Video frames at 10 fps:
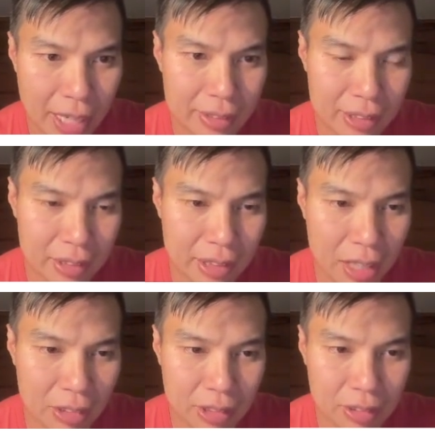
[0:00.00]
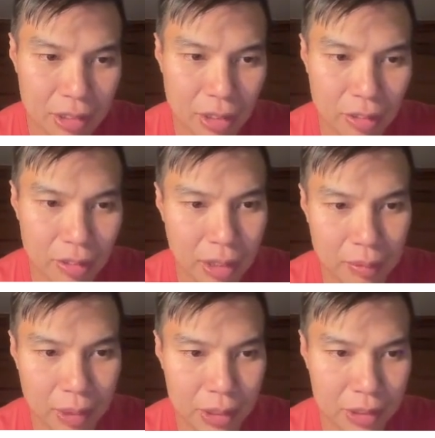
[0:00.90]
N is 1000, so I
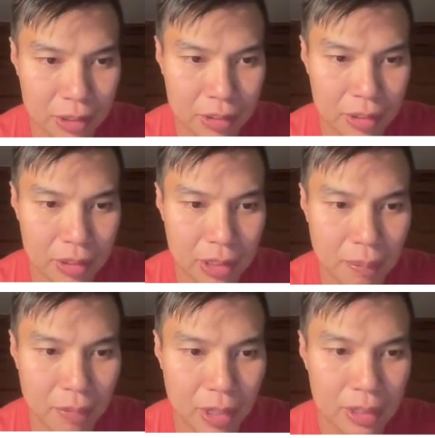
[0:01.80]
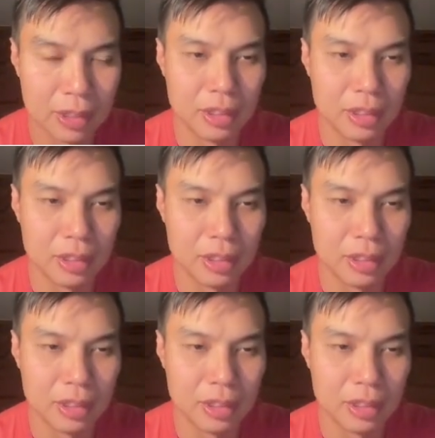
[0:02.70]
probably should do it the dumb way.